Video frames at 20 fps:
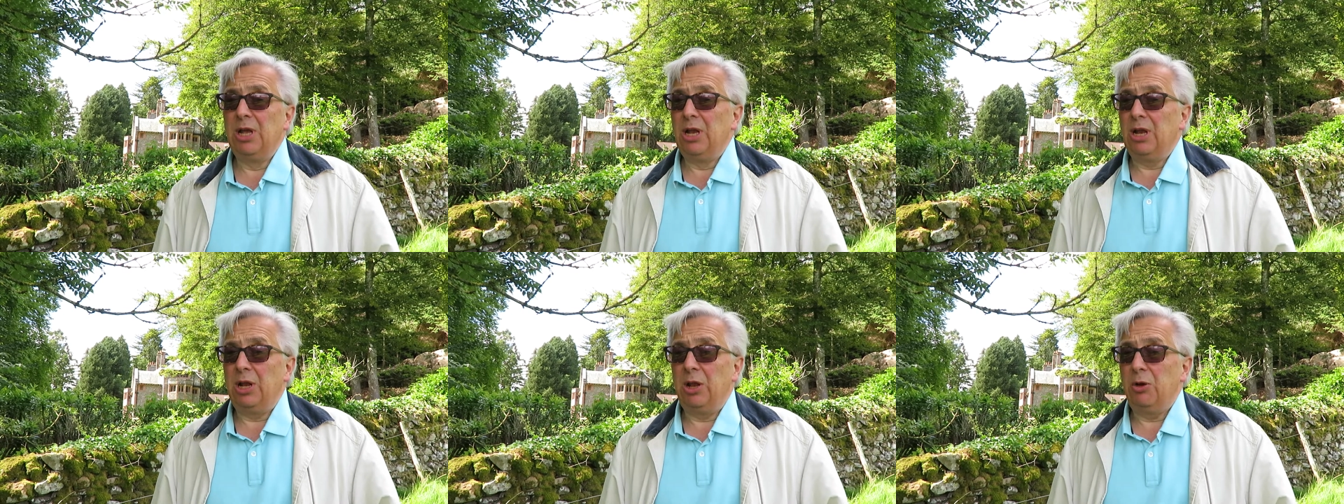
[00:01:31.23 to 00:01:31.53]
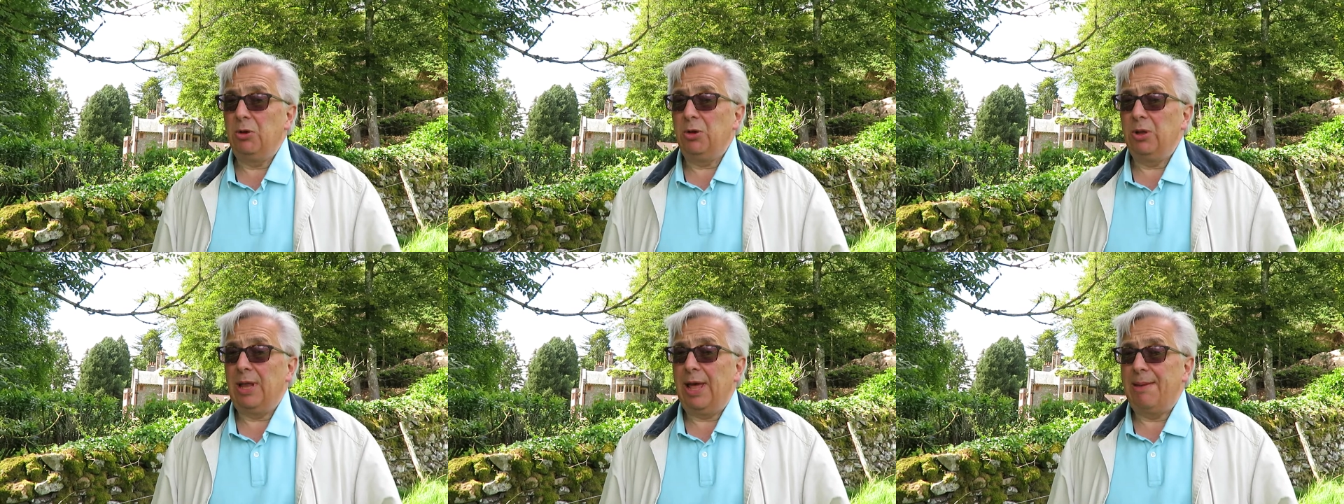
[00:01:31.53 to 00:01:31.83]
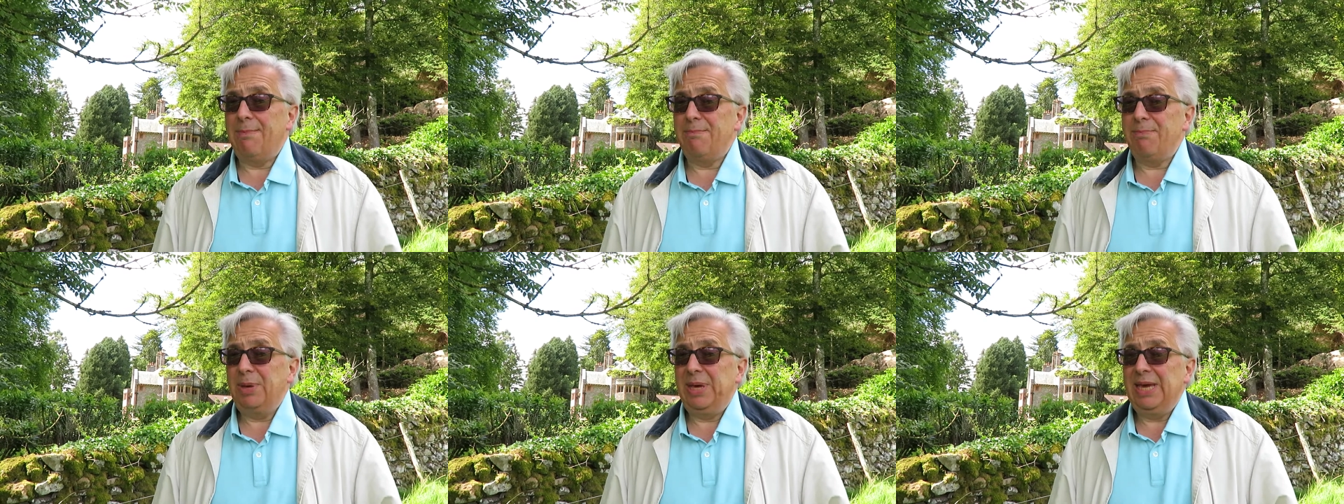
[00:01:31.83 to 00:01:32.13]
local
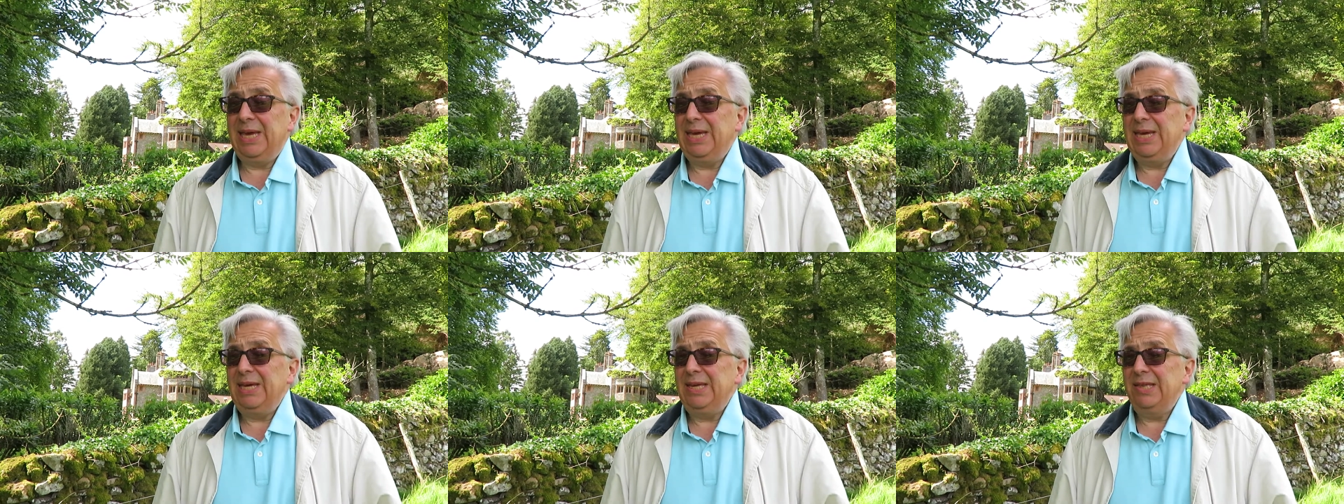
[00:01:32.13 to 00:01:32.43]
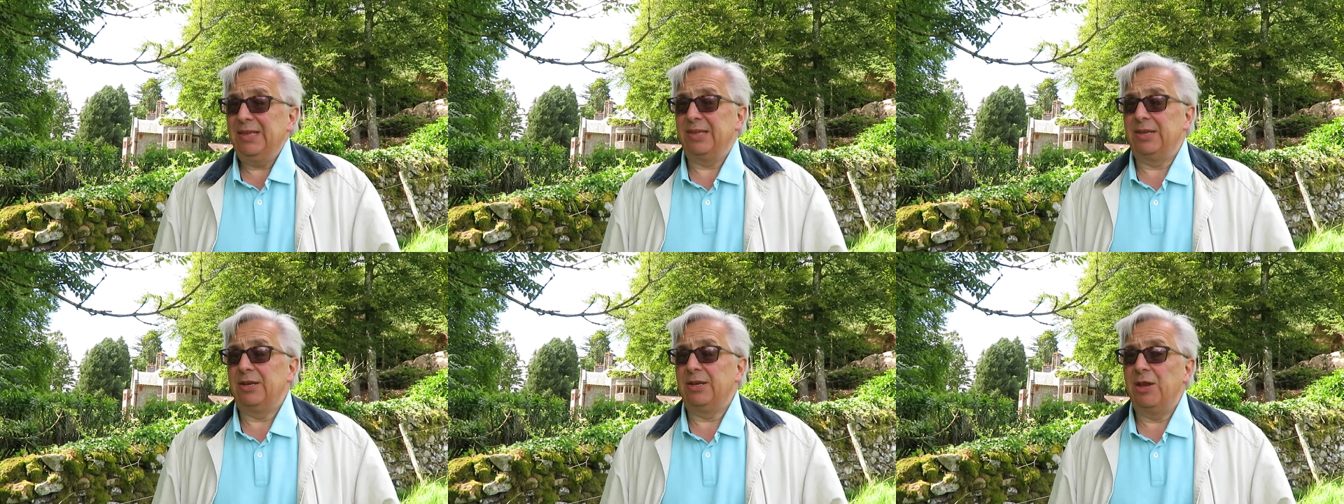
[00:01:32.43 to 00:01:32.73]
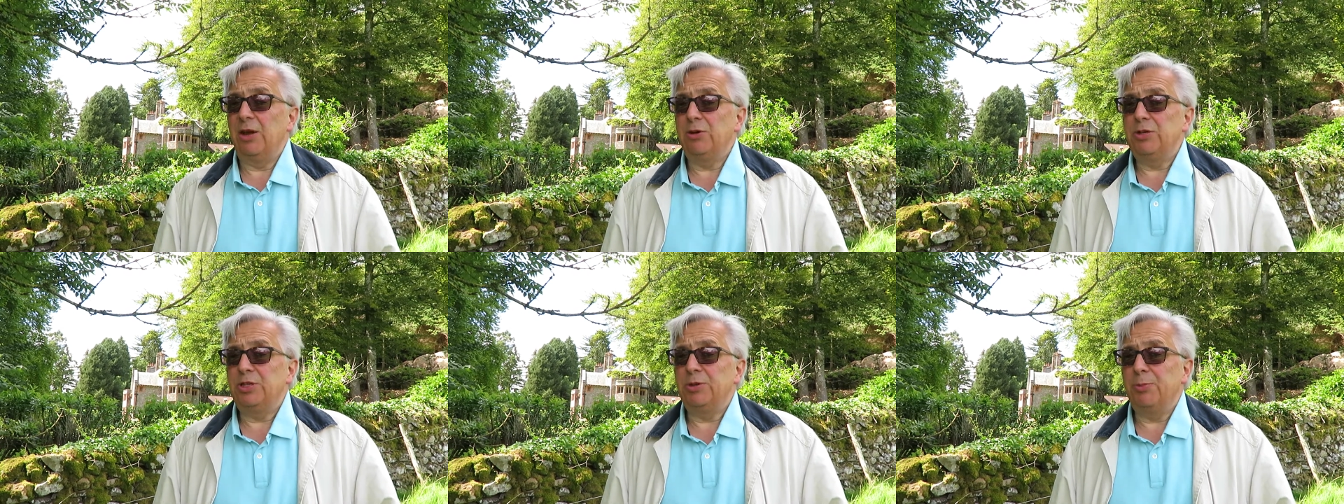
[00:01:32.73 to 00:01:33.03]
MPs and
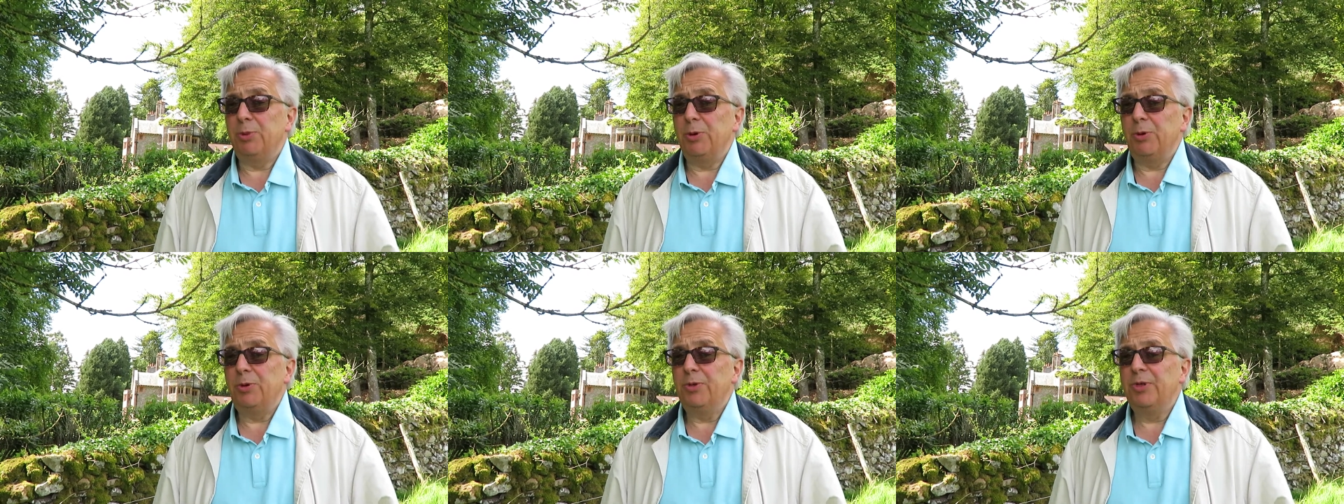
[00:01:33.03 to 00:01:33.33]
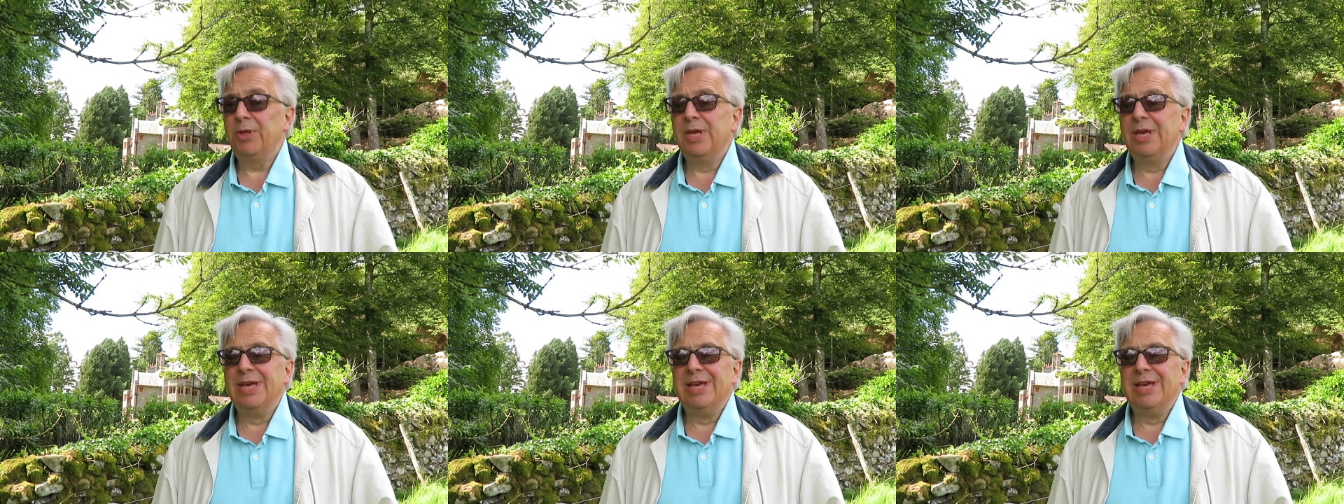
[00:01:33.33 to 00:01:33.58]
notables.